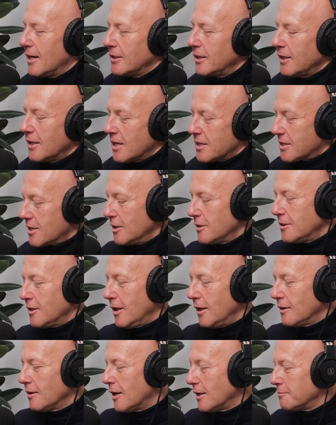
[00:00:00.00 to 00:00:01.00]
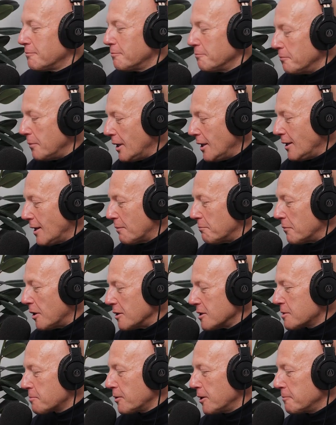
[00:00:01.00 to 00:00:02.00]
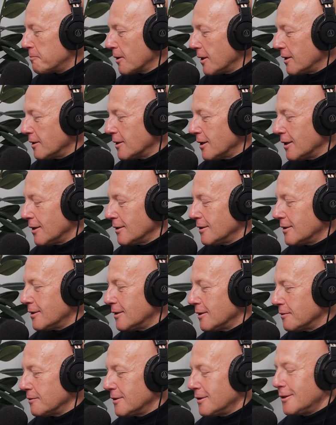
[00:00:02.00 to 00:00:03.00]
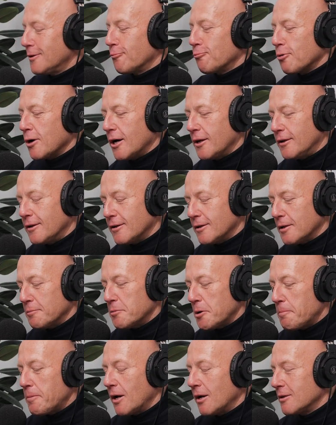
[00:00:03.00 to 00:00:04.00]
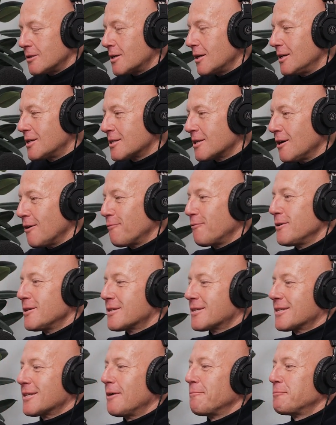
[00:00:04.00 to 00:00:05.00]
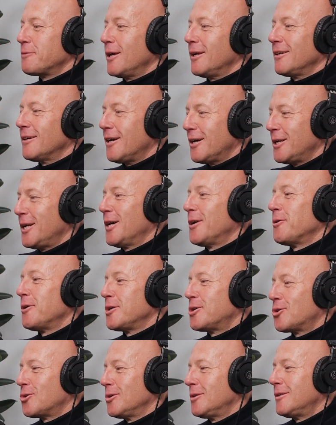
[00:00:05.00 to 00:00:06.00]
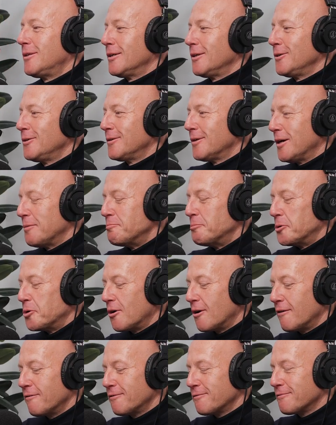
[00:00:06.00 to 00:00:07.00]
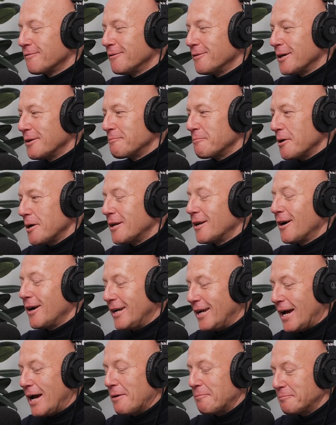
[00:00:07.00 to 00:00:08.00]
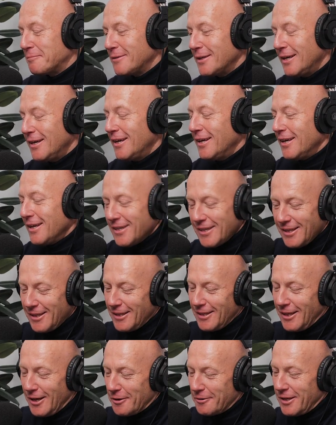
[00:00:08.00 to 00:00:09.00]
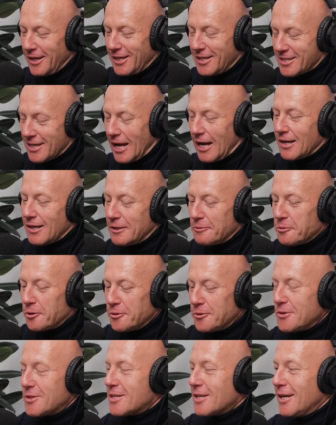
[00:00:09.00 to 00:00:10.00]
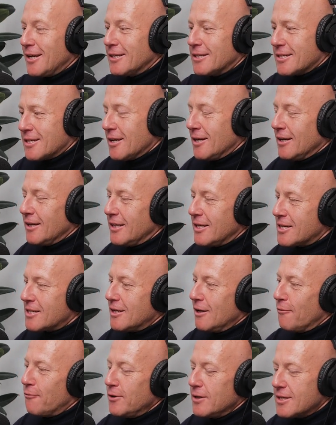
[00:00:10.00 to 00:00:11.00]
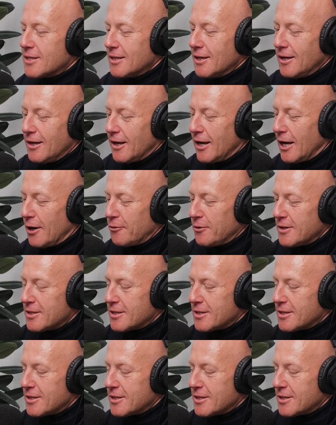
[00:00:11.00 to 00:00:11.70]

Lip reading: Yeah, I think that's the thing. Me and most people, the run, the mobility stuff is something I know I should do and more of. And I am, you know, exactly what you said, certainly stiff in certain